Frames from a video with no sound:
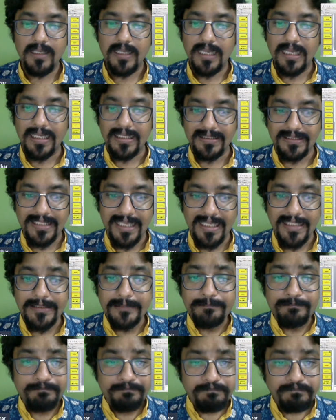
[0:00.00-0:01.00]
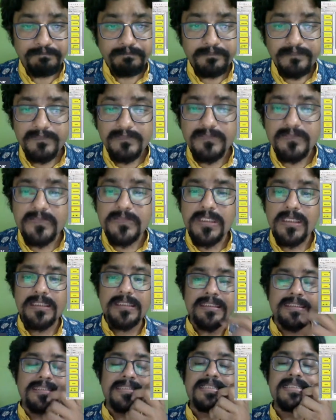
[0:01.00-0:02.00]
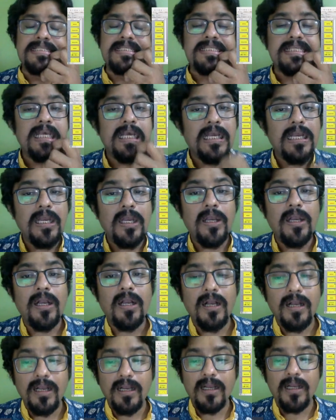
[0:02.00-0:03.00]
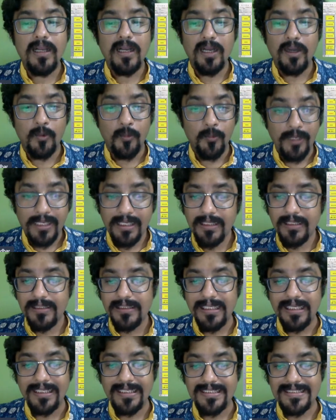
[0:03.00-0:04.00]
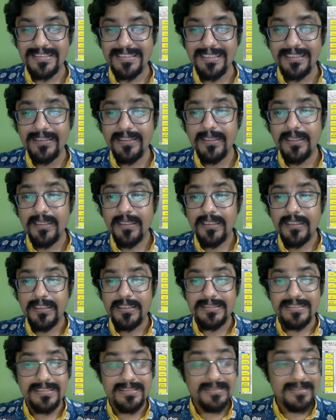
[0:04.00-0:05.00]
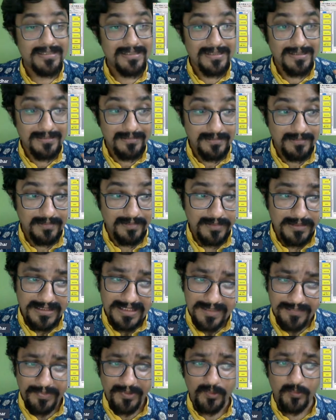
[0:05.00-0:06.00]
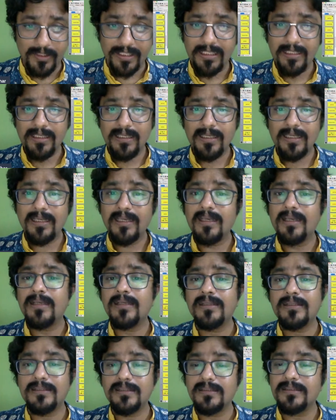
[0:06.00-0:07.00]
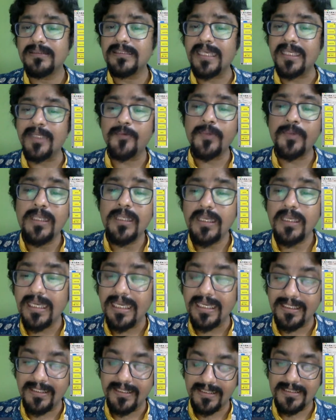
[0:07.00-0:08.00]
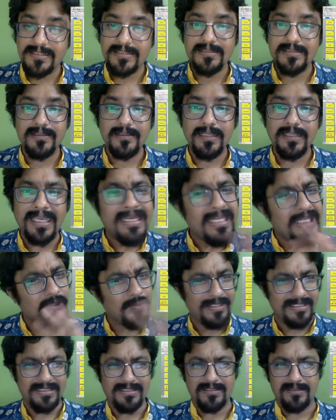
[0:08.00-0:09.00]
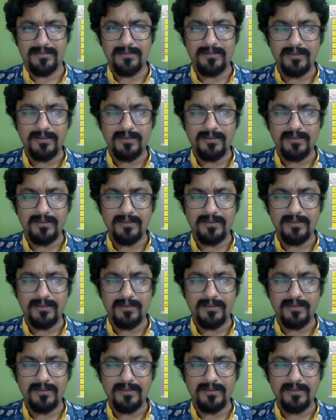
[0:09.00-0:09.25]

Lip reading: And that is a way, like I said, is a simple way that we address any question.